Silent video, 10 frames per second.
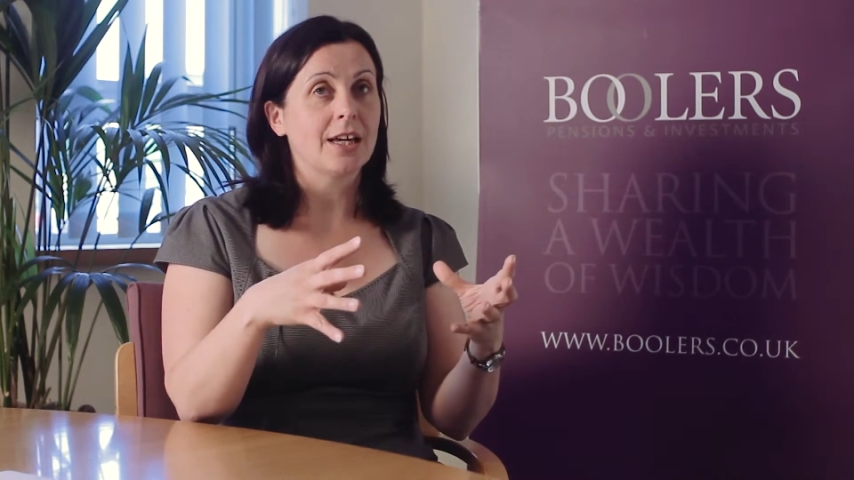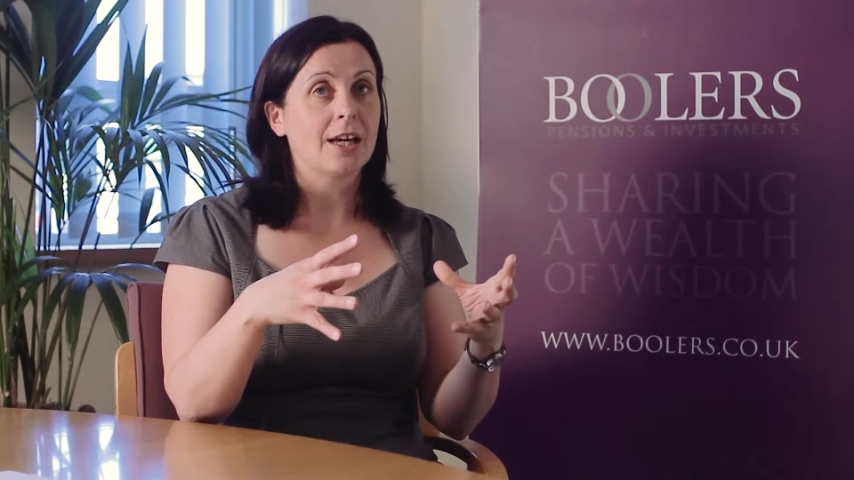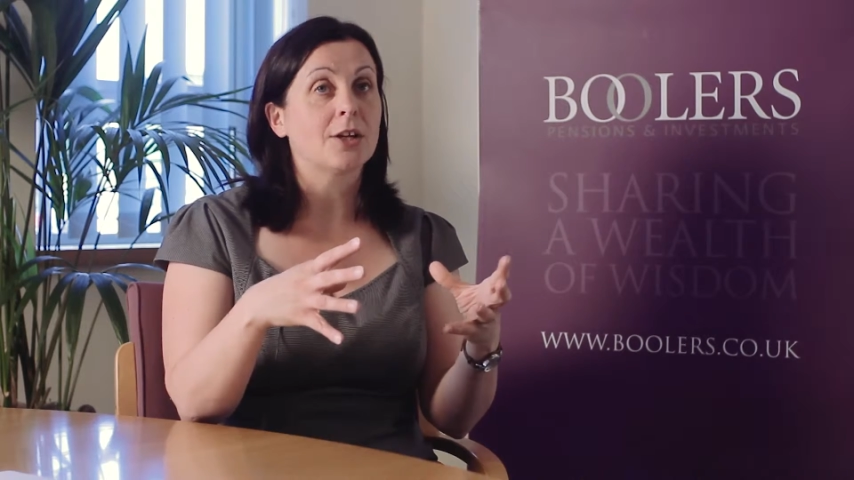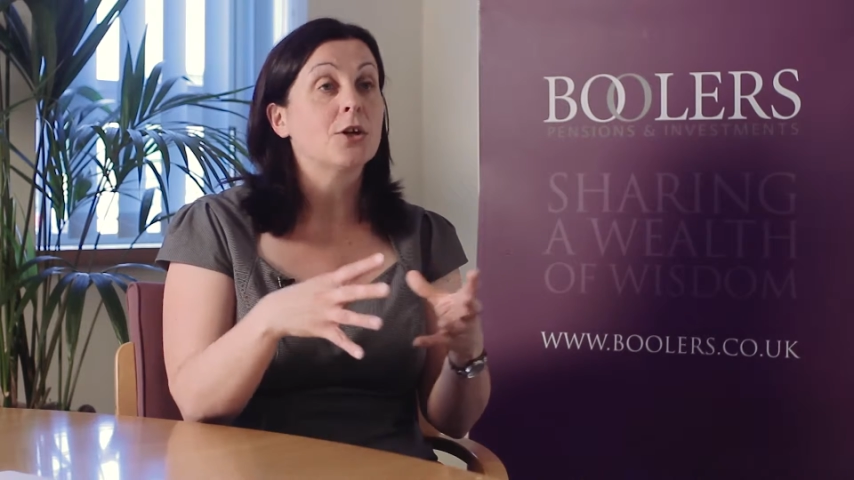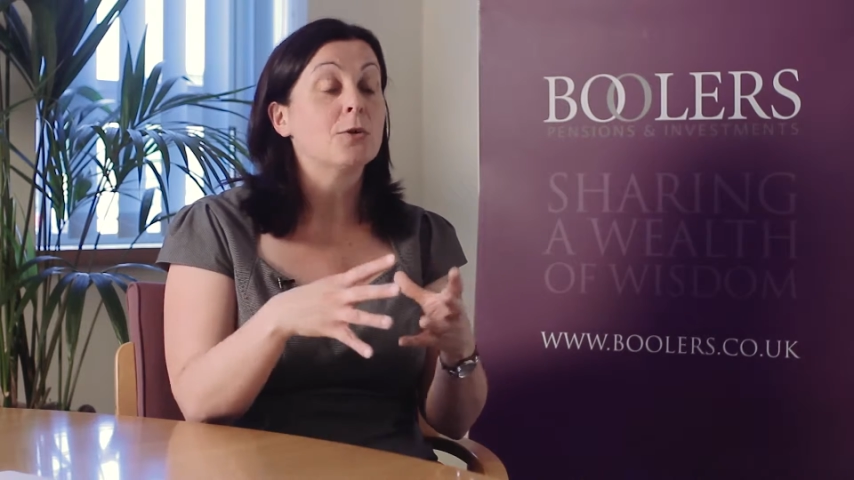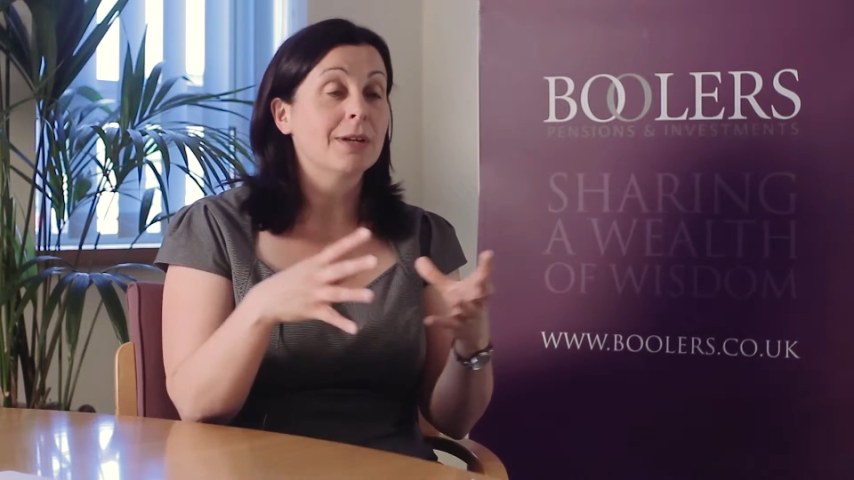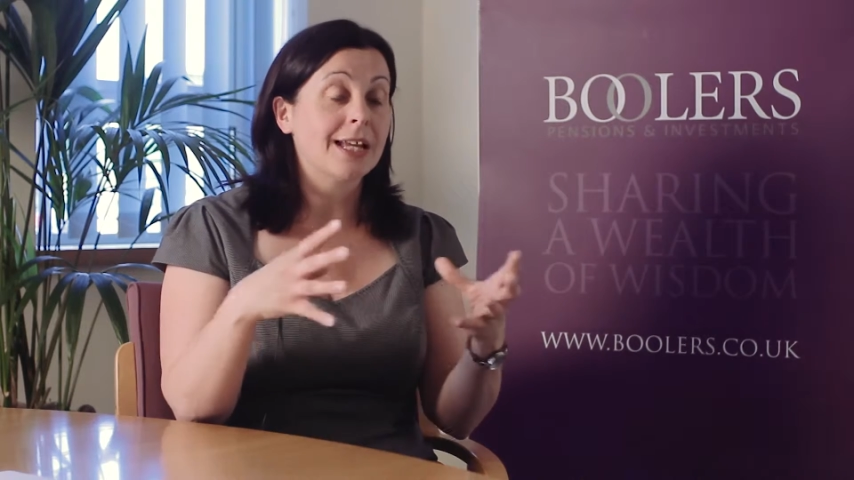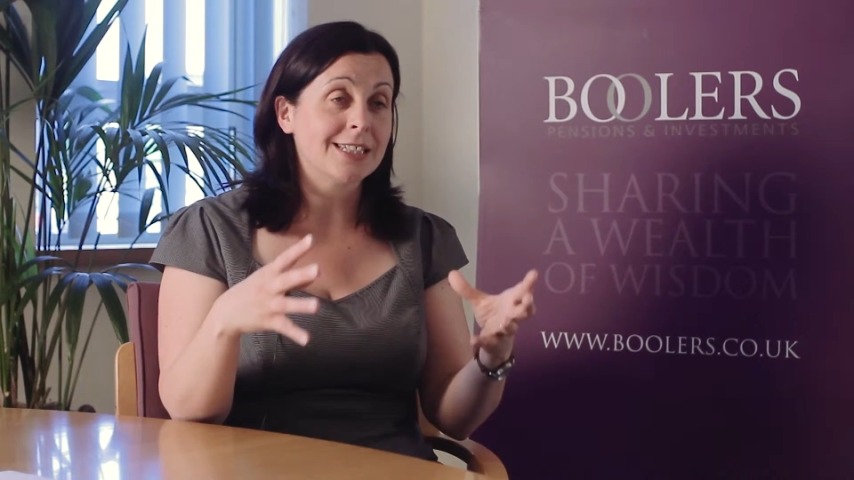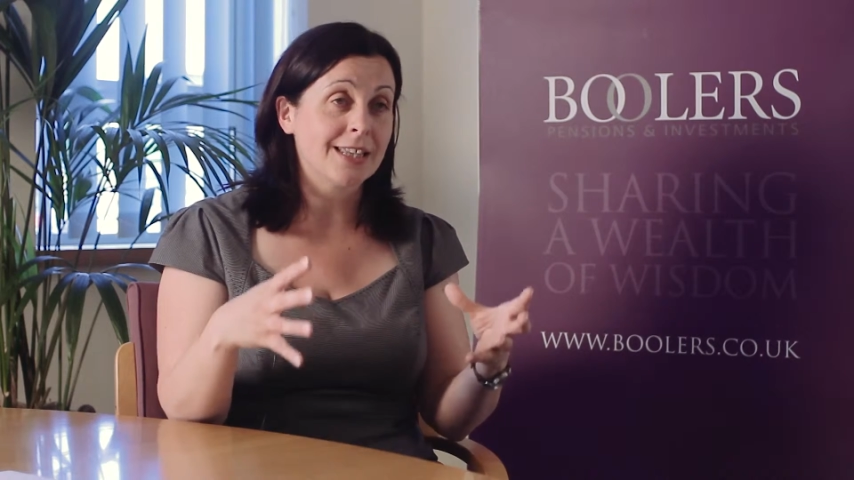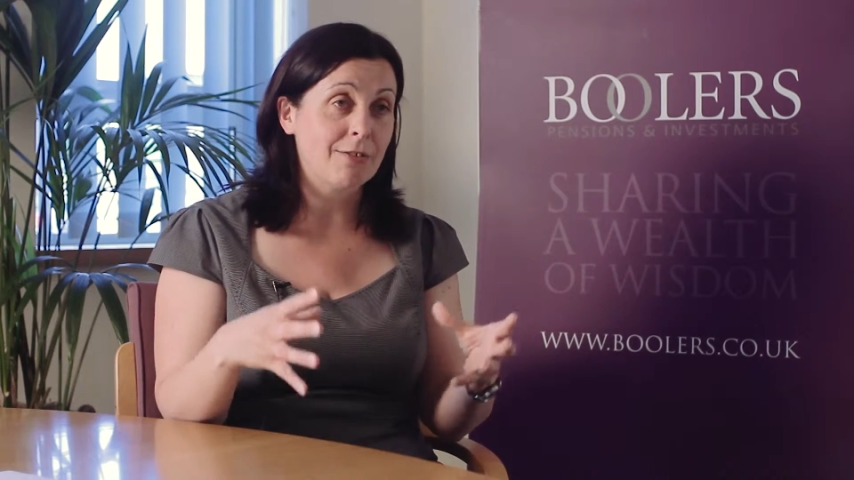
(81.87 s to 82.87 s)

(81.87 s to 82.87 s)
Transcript: accumulating